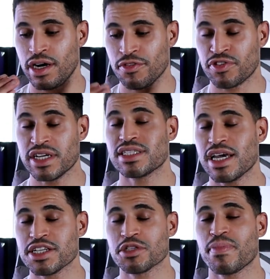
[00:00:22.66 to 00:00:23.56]
Frieza
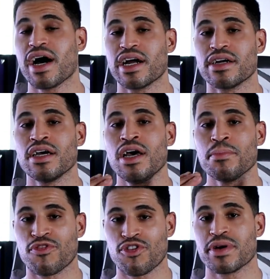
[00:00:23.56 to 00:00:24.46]
inspired
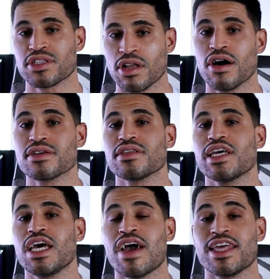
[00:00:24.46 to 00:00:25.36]
Performance long sleeve,